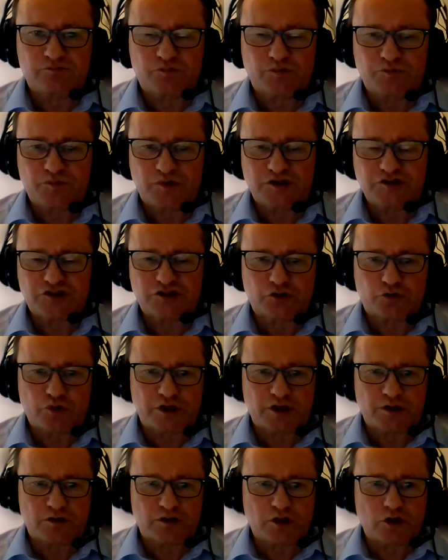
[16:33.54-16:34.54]
We mentioned
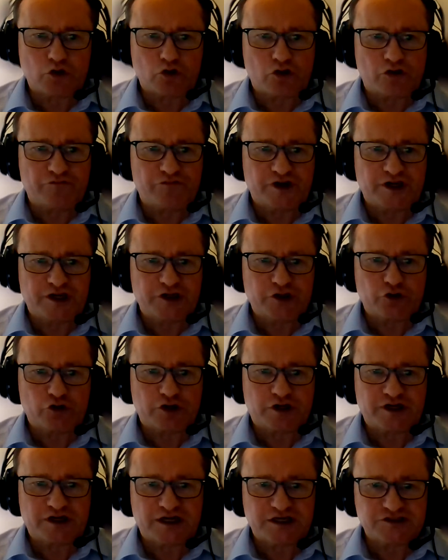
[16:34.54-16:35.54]
quite a lot of it in the
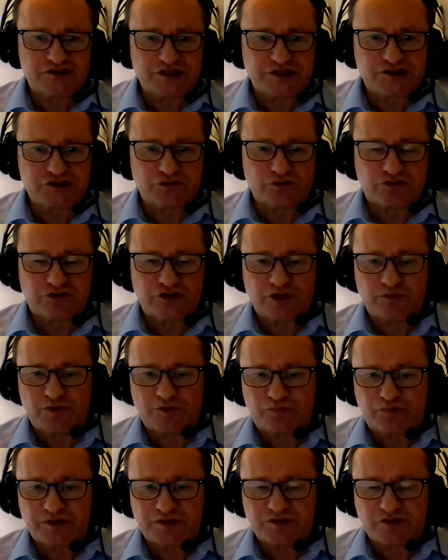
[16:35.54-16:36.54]
organizational theme
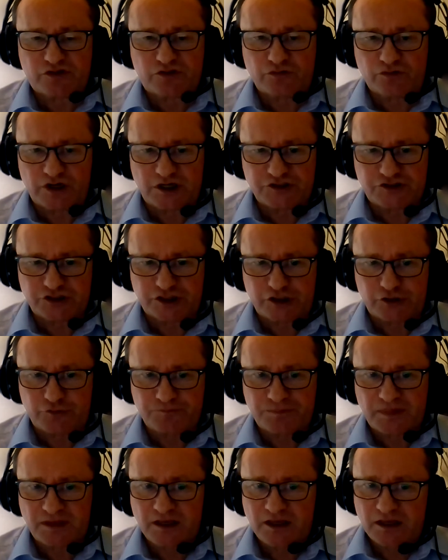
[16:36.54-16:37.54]
in Prince2 Agile,
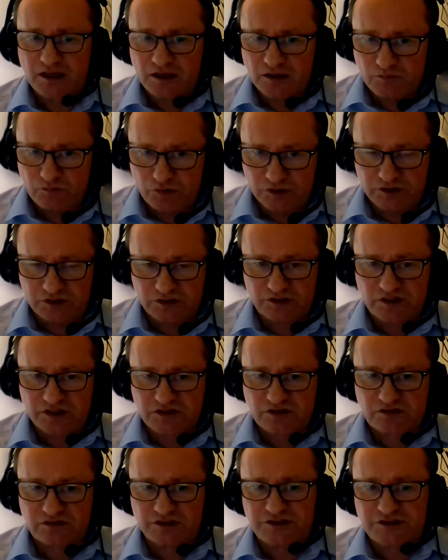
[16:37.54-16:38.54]
but
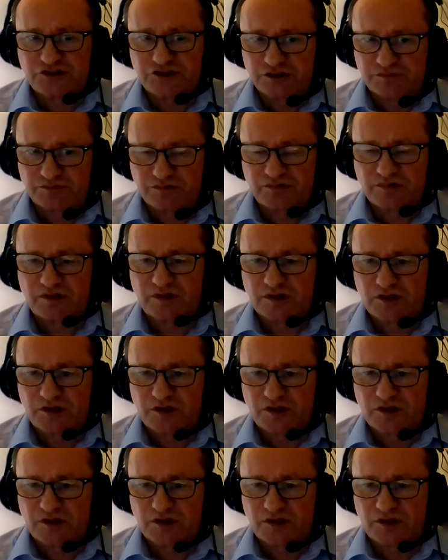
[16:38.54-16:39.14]
this leadership